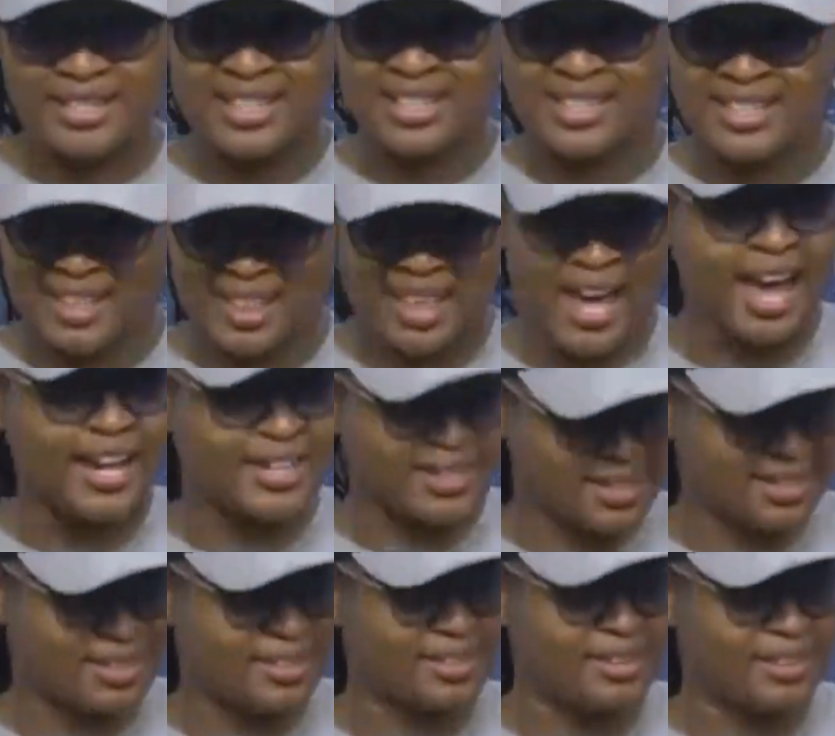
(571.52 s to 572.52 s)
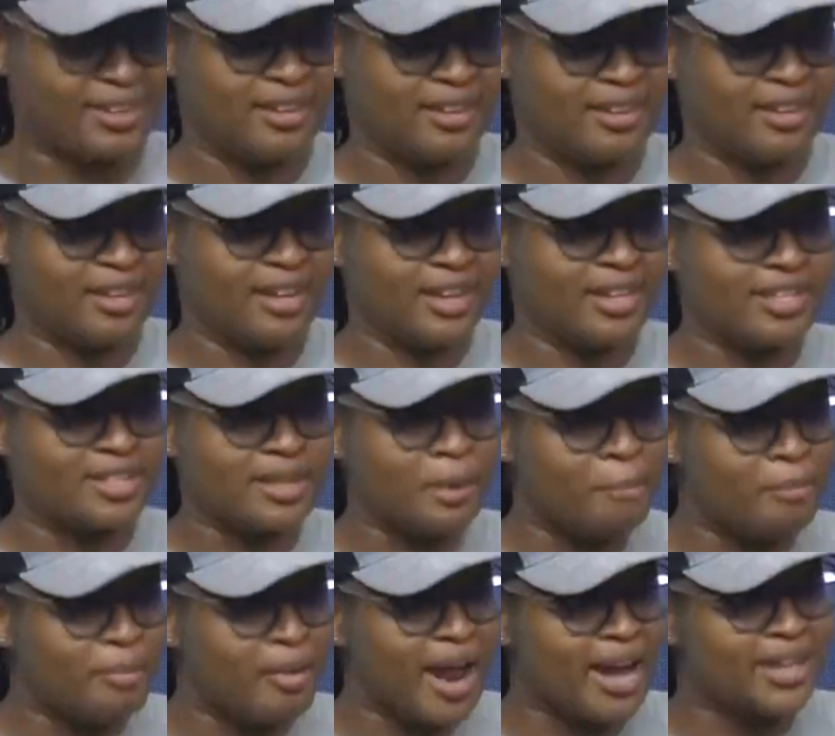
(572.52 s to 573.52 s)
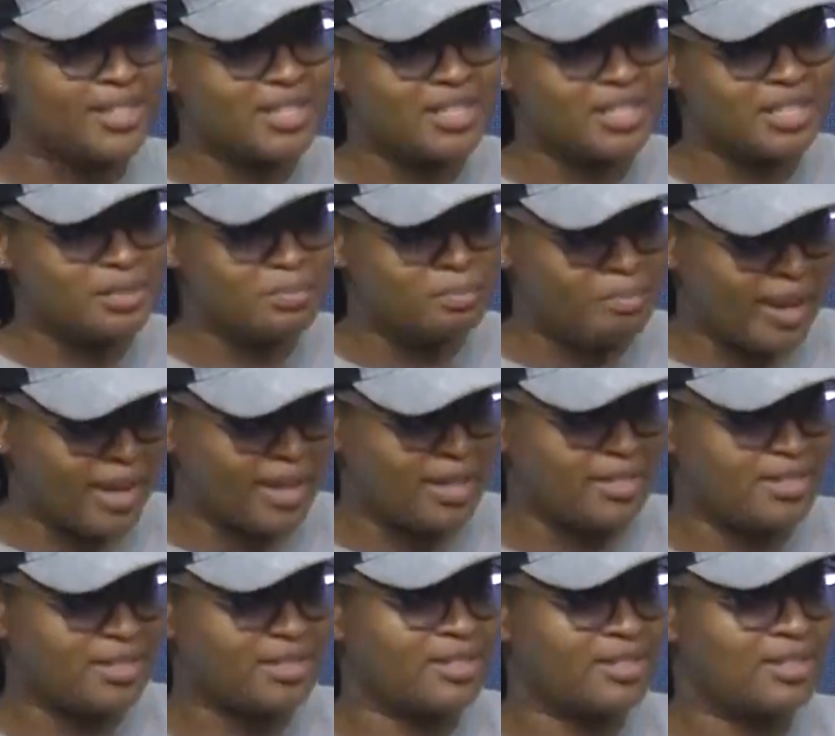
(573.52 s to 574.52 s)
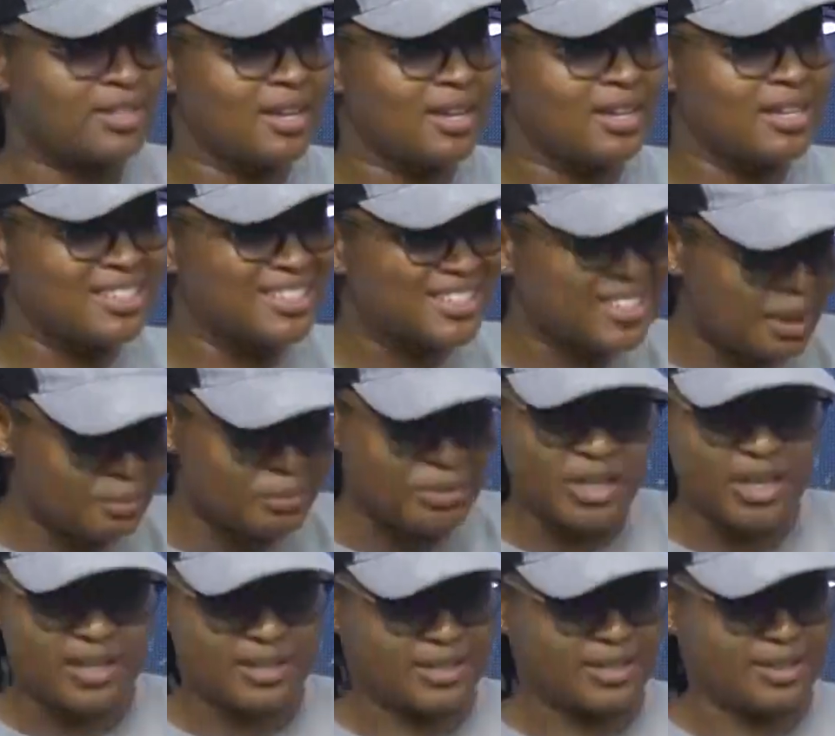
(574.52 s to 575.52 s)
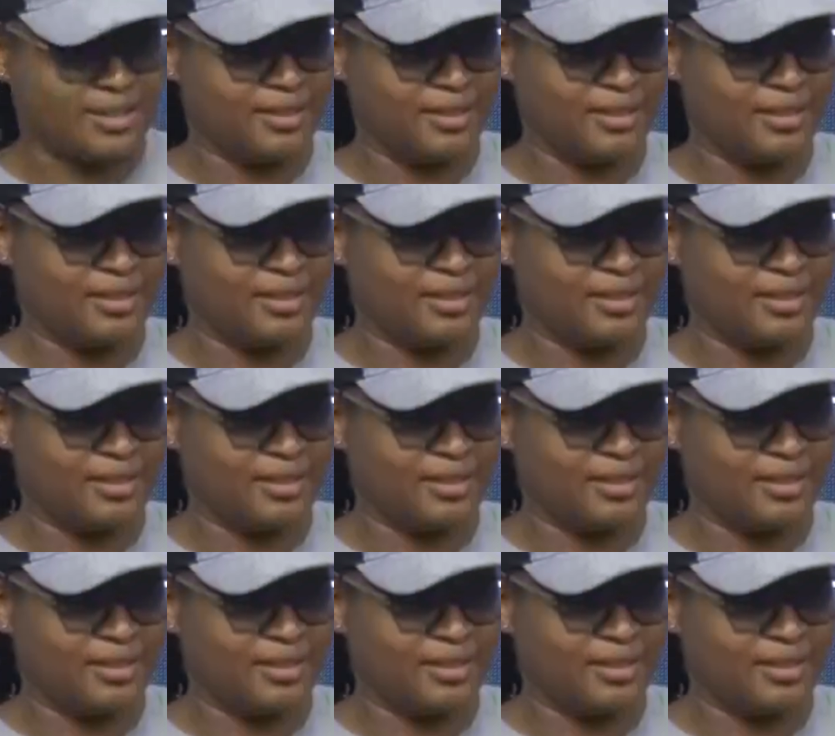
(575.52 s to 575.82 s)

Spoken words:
is that. It is a practice-based subject.